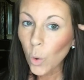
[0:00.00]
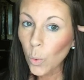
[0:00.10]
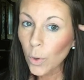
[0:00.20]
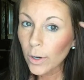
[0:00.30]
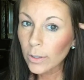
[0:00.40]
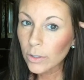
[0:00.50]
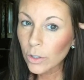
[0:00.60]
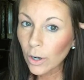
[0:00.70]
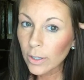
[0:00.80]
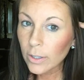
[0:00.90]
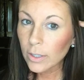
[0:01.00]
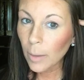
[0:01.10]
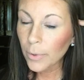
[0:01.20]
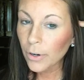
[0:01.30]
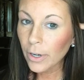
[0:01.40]
Or start at the
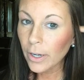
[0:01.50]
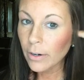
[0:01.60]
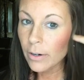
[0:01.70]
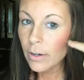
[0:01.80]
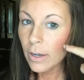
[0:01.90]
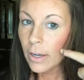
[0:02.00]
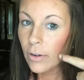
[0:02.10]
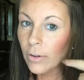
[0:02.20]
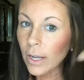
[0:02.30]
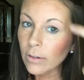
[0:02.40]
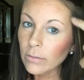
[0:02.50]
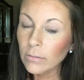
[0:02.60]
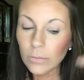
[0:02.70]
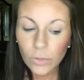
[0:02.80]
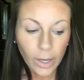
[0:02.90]
top of your ear and go down,
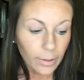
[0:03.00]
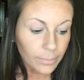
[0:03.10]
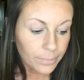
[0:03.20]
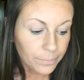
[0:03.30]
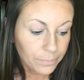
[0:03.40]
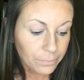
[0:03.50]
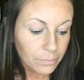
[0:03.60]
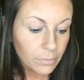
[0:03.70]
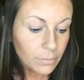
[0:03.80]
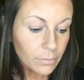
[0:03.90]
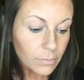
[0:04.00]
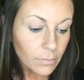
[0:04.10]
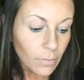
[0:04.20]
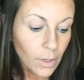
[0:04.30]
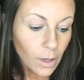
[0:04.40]
okay?
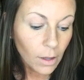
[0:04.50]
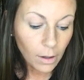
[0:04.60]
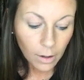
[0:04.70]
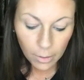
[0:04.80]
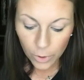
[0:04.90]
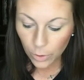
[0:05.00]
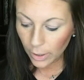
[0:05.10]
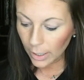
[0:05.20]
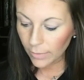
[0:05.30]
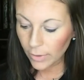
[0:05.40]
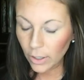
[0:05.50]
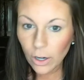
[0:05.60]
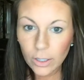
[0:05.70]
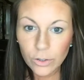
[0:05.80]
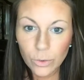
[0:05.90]
You can even
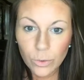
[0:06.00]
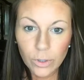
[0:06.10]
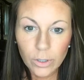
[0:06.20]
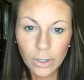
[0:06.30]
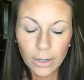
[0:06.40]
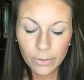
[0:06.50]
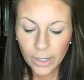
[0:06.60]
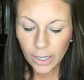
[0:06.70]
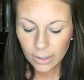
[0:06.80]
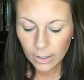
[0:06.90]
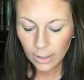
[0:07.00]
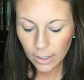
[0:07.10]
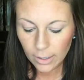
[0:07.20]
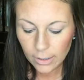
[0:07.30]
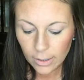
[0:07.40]
contour. I don't think I did
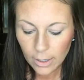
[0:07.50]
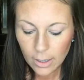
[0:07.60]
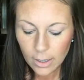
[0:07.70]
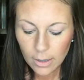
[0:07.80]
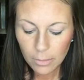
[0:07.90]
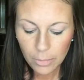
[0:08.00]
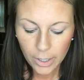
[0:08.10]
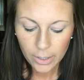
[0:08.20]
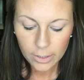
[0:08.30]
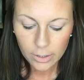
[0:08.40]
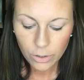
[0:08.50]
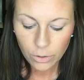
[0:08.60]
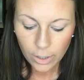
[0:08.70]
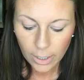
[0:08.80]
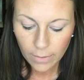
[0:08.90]
that. But you
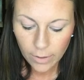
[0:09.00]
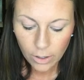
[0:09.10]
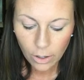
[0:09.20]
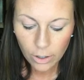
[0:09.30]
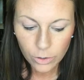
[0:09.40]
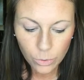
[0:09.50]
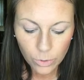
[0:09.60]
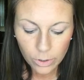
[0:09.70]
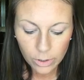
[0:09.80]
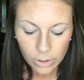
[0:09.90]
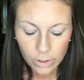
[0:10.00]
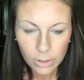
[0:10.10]
can even contour.